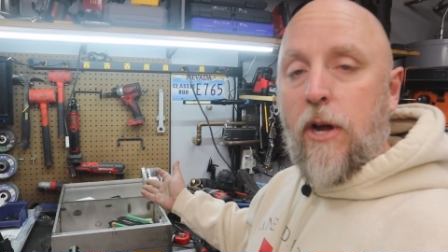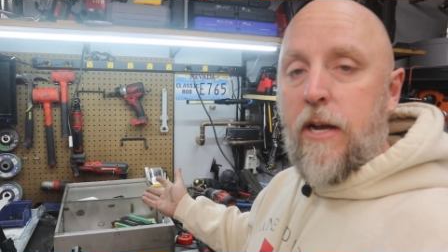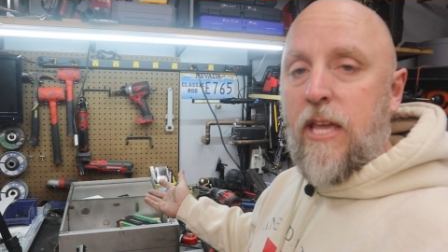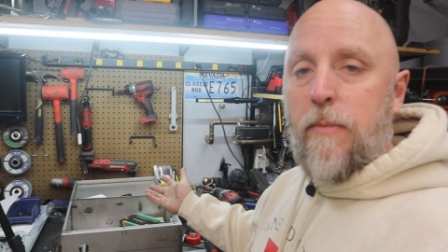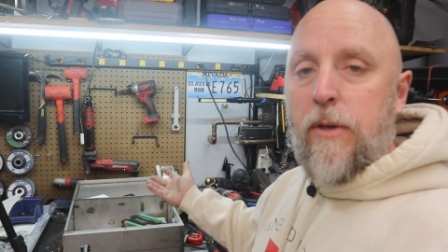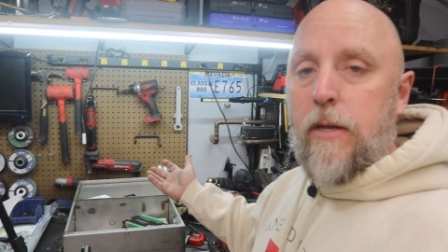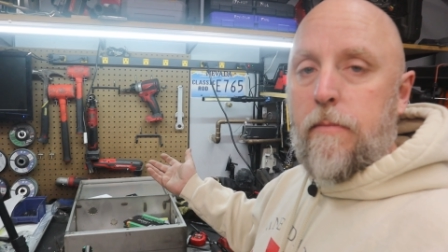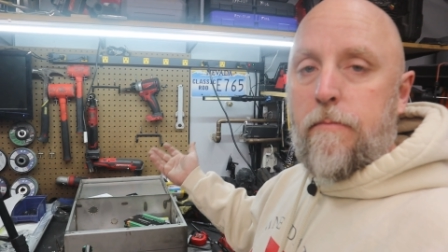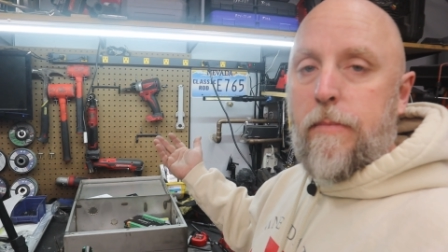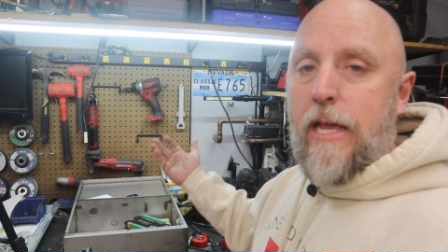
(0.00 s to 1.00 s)
trying to keep
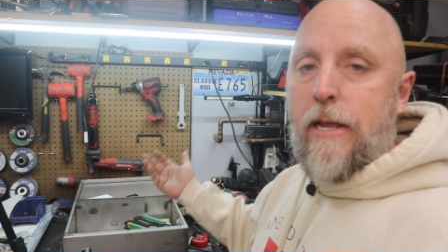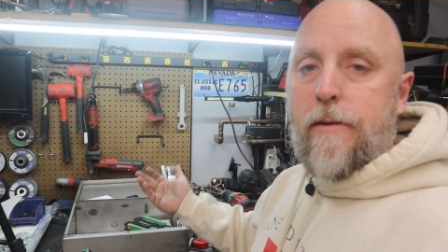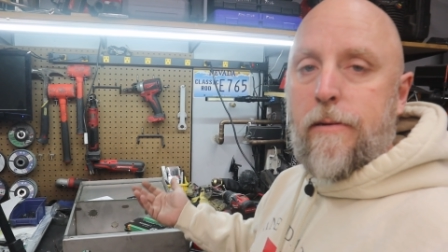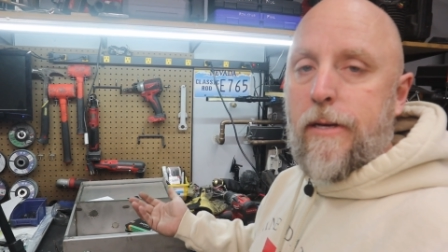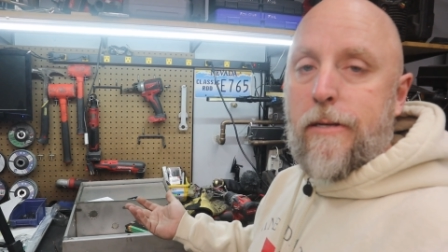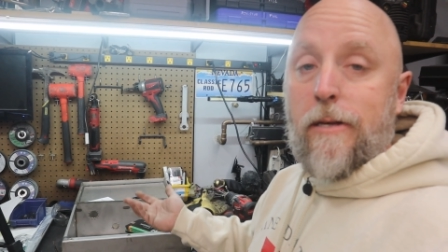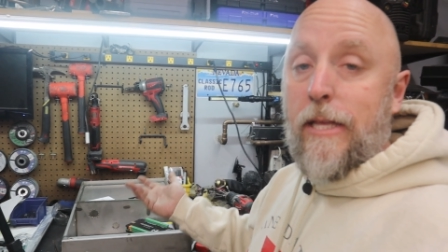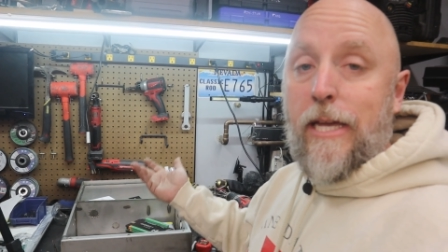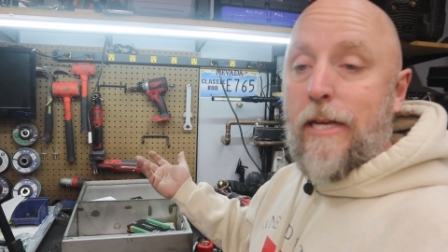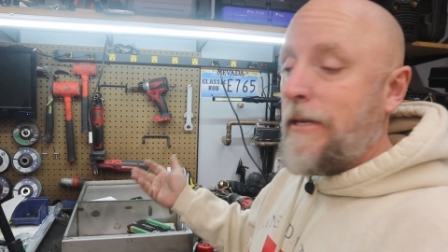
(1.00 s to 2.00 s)
it neat and
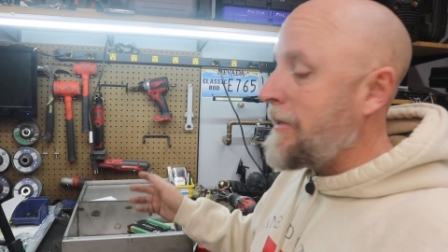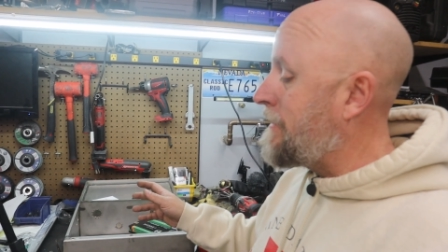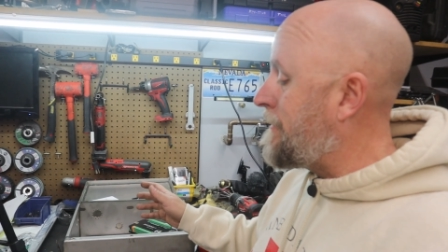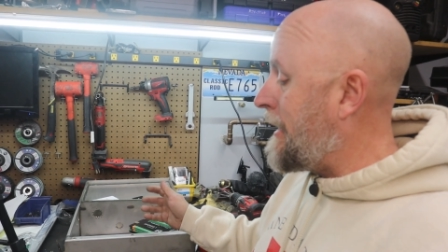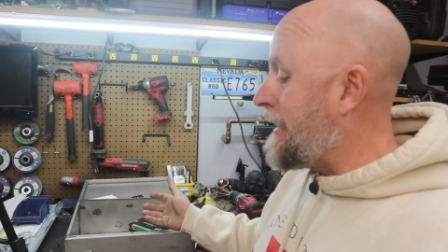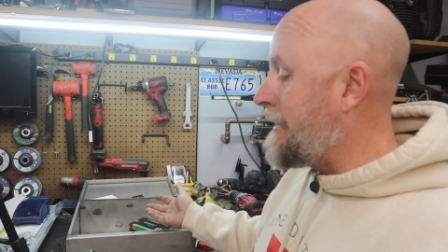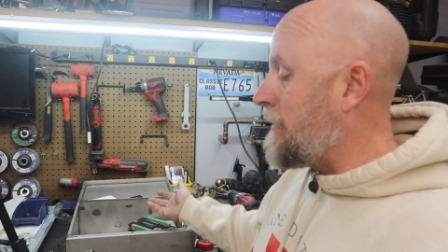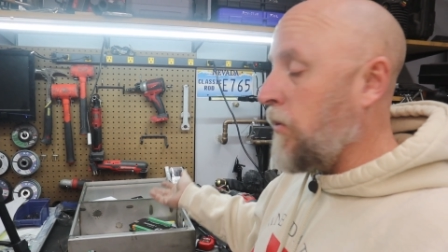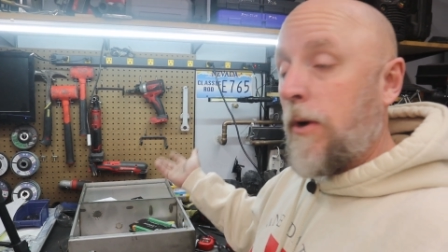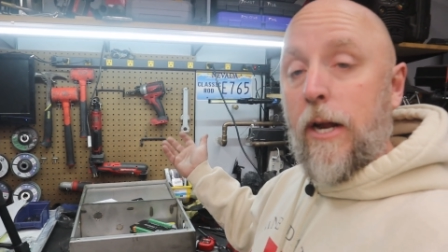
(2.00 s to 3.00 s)
clean
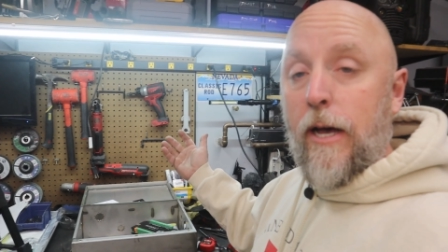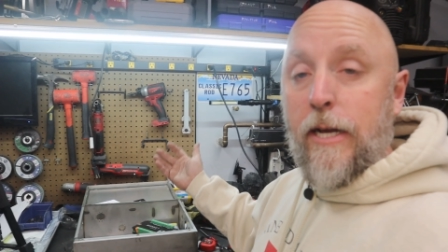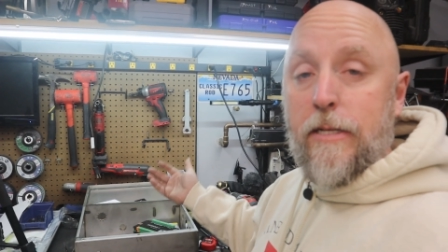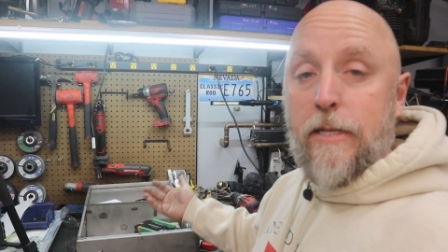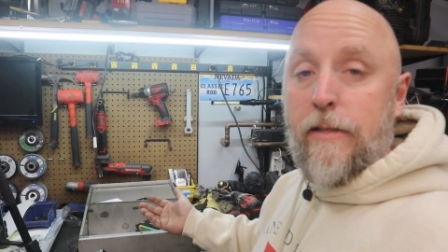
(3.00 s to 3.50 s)
and organized.